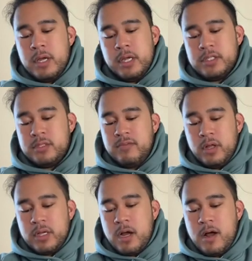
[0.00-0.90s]
and just
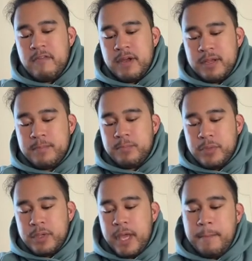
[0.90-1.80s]
falling off. And
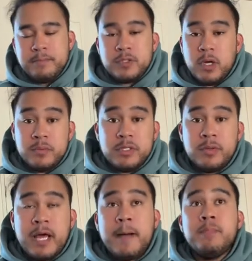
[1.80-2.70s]
yeah, so I would do
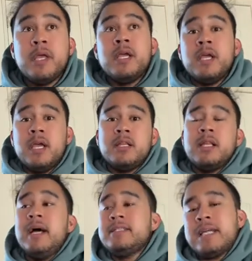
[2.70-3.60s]
that. In the
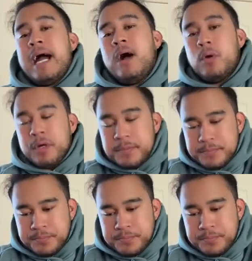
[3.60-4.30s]
last hour